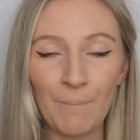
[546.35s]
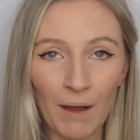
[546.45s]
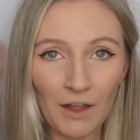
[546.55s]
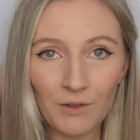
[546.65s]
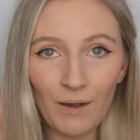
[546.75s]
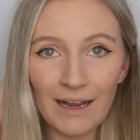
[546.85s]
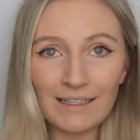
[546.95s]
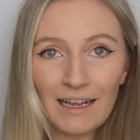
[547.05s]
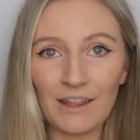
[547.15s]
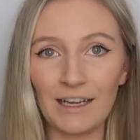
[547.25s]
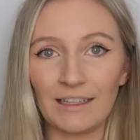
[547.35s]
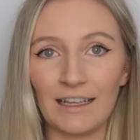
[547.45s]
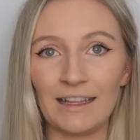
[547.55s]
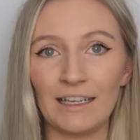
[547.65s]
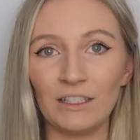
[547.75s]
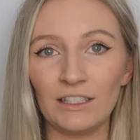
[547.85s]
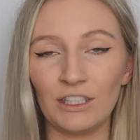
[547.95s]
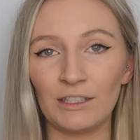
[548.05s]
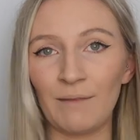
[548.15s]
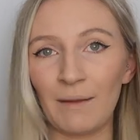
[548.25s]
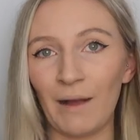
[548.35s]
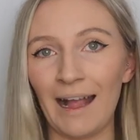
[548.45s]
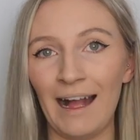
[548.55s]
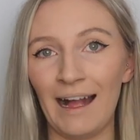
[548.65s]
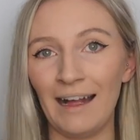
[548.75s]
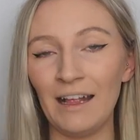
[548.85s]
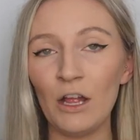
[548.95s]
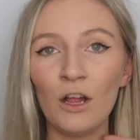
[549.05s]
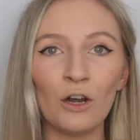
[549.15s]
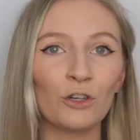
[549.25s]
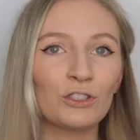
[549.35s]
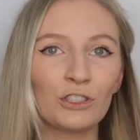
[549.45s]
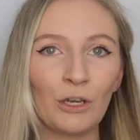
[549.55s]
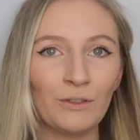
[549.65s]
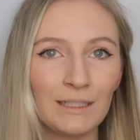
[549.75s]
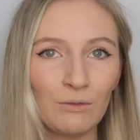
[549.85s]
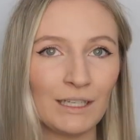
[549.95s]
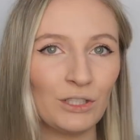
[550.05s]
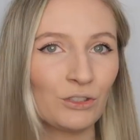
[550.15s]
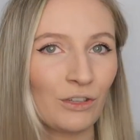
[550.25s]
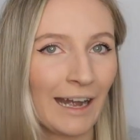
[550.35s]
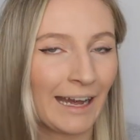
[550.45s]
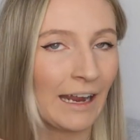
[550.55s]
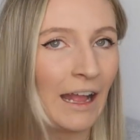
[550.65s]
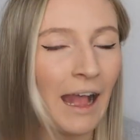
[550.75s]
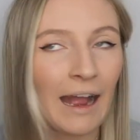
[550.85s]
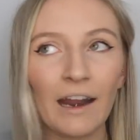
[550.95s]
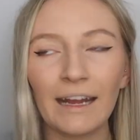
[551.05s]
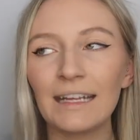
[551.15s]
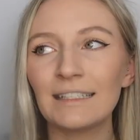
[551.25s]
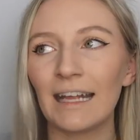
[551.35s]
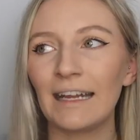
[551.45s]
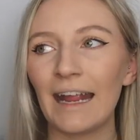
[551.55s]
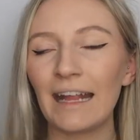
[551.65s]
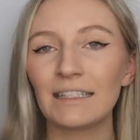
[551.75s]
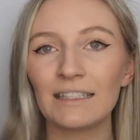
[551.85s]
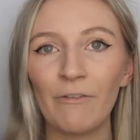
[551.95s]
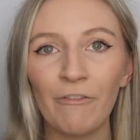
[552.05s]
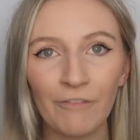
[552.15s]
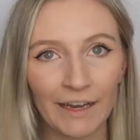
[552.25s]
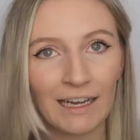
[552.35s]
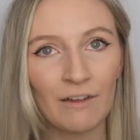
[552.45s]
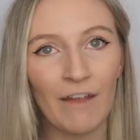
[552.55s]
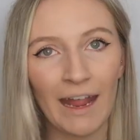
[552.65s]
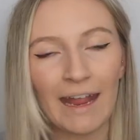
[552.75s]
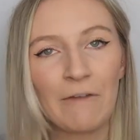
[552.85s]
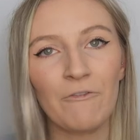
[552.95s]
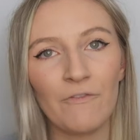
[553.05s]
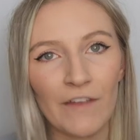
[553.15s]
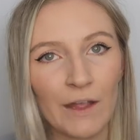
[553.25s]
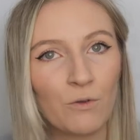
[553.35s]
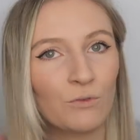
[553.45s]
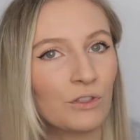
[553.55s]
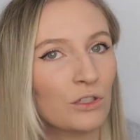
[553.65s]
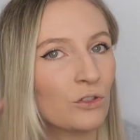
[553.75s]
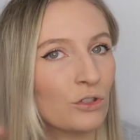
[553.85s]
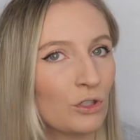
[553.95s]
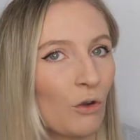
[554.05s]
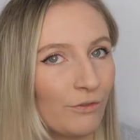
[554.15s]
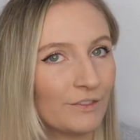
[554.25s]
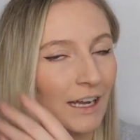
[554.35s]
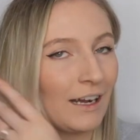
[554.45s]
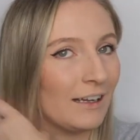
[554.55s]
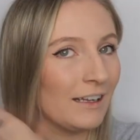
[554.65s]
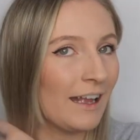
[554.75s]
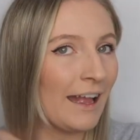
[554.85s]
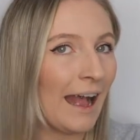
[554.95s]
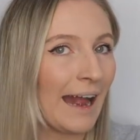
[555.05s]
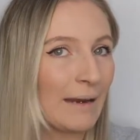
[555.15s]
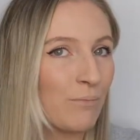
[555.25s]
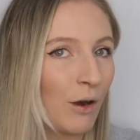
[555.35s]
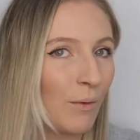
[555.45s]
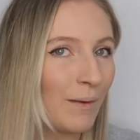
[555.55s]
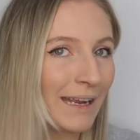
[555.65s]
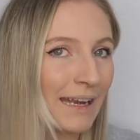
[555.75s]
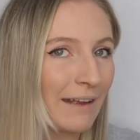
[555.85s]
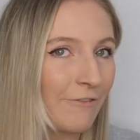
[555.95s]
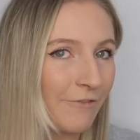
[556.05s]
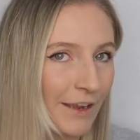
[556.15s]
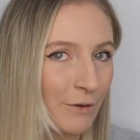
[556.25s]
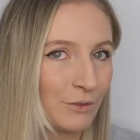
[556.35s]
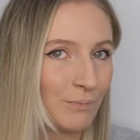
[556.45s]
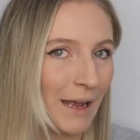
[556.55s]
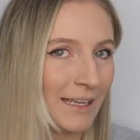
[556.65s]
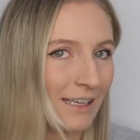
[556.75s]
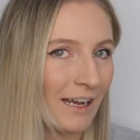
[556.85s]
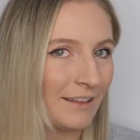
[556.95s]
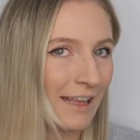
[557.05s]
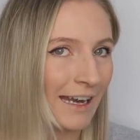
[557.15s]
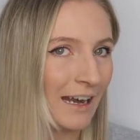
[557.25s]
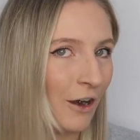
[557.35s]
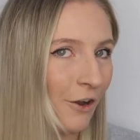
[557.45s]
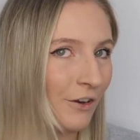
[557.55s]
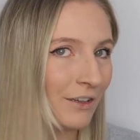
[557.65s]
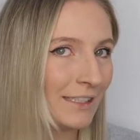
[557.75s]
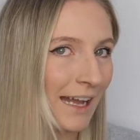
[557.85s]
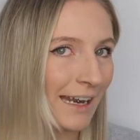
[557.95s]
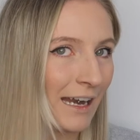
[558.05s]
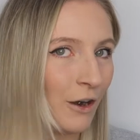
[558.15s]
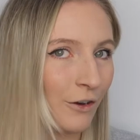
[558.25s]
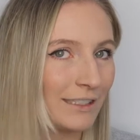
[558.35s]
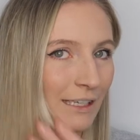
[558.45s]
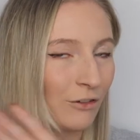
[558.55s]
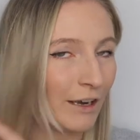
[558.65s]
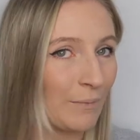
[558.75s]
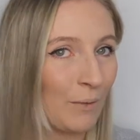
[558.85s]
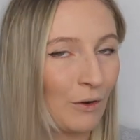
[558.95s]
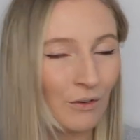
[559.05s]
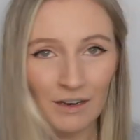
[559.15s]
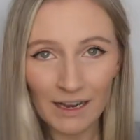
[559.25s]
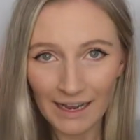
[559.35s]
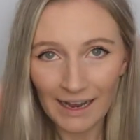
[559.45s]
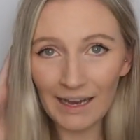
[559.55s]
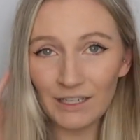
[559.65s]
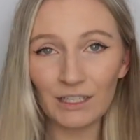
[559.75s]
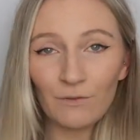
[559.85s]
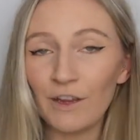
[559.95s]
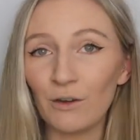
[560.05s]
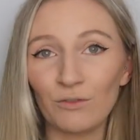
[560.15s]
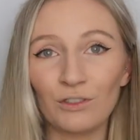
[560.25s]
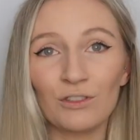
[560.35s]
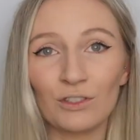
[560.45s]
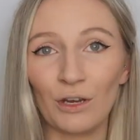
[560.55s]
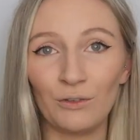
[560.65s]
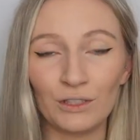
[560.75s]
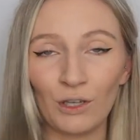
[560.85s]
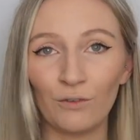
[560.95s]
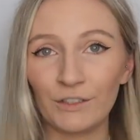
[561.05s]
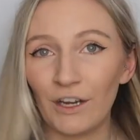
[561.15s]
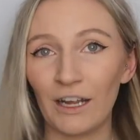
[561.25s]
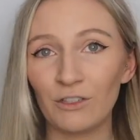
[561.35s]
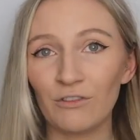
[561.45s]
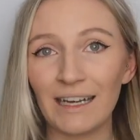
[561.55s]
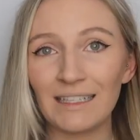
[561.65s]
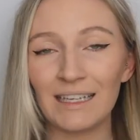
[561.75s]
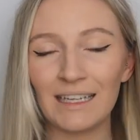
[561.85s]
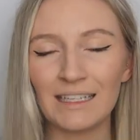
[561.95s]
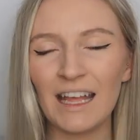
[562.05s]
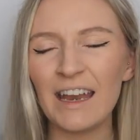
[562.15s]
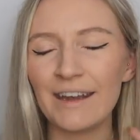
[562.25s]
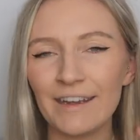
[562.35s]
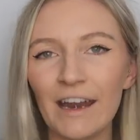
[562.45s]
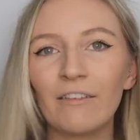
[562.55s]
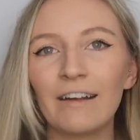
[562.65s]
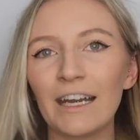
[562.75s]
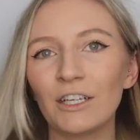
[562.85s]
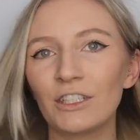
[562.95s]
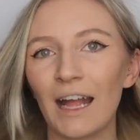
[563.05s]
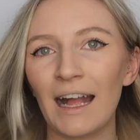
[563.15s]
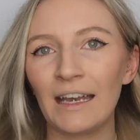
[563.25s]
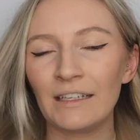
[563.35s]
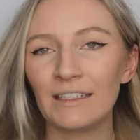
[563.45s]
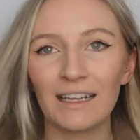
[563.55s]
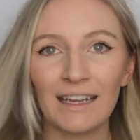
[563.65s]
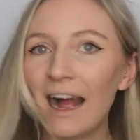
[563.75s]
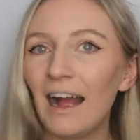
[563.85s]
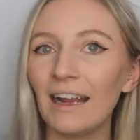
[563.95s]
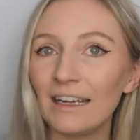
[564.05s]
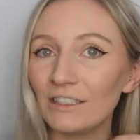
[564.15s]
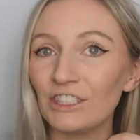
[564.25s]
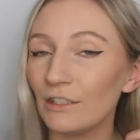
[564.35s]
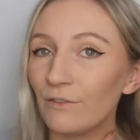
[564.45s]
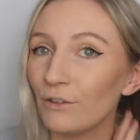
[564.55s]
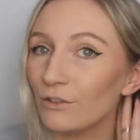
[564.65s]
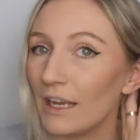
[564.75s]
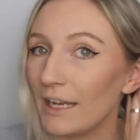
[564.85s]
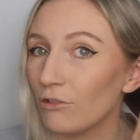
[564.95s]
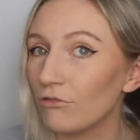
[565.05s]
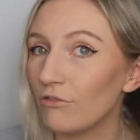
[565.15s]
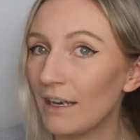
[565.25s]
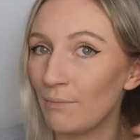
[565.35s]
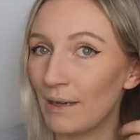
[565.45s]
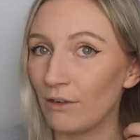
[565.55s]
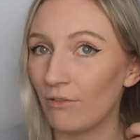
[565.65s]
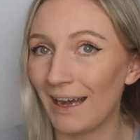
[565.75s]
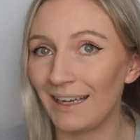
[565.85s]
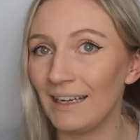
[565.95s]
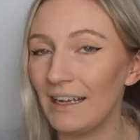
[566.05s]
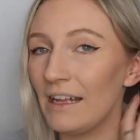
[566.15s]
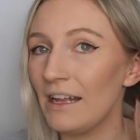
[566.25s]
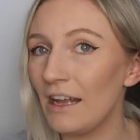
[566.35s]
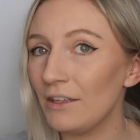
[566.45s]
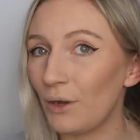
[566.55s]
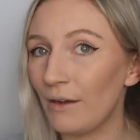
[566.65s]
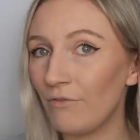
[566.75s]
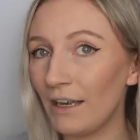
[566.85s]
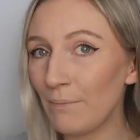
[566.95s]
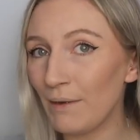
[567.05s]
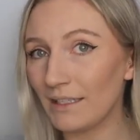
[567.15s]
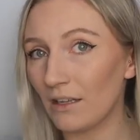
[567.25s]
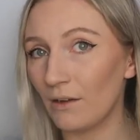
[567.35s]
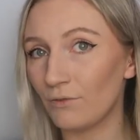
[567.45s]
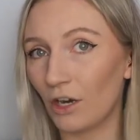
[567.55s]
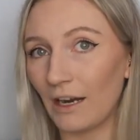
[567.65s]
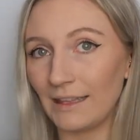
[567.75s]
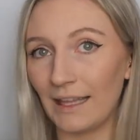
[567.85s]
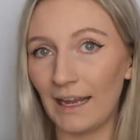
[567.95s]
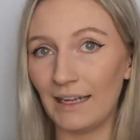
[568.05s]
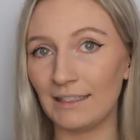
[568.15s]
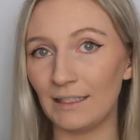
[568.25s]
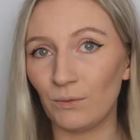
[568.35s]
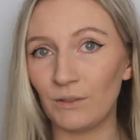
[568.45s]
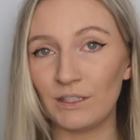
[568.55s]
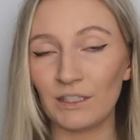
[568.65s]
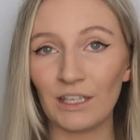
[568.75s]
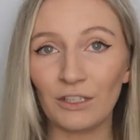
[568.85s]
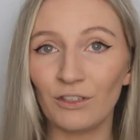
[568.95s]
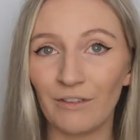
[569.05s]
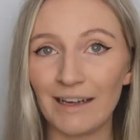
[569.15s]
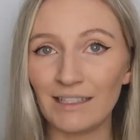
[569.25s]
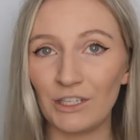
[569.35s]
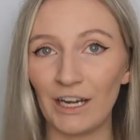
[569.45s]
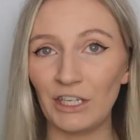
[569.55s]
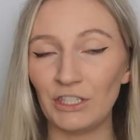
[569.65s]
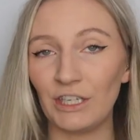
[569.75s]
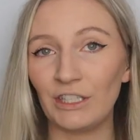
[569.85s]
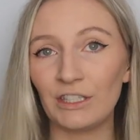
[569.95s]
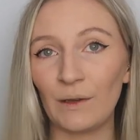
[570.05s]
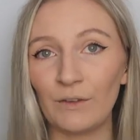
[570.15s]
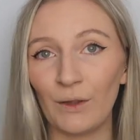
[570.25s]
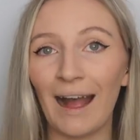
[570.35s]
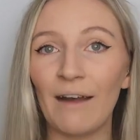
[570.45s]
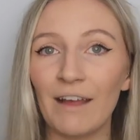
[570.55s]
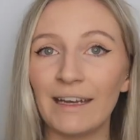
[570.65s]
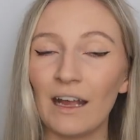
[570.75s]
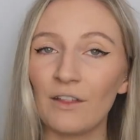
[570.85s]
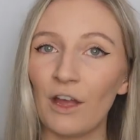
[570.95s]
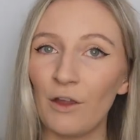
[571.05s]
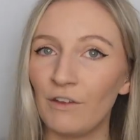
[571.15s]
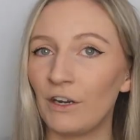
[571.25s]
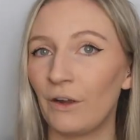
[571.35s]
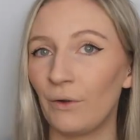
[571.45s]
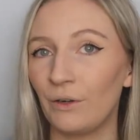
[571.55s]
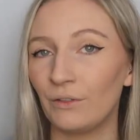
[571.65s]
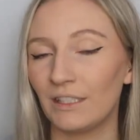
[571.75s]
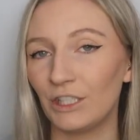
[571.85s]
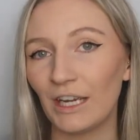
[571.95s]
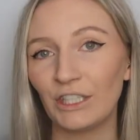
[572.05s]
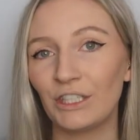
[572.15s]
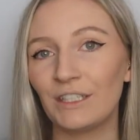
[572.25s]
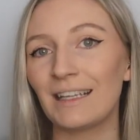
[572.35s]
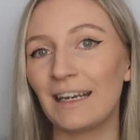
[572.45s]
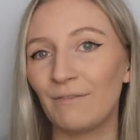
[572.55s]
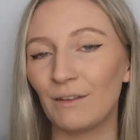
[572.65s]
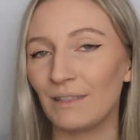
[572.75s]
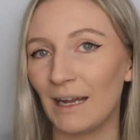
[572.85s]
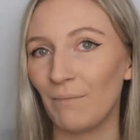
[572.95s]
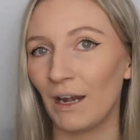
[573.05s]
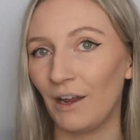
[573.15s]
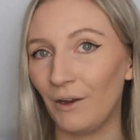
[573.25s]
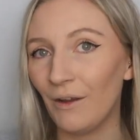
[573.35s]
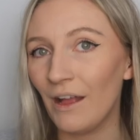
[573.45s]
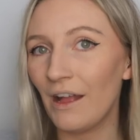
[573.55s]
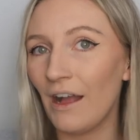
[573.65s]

But otherwise, I think that this has just made my hair so silky straight, and like I said, it's the feel of it. It feels softer and it probably feels better than it looks, and it looks incredible. It just feels so soft and hydrated, nourished, and yeah, it just feels incredibly great. So I'm really pleased that I've tried this. This was such a great suggestion. So if you have any other overnight oil suggestions, leave them down below.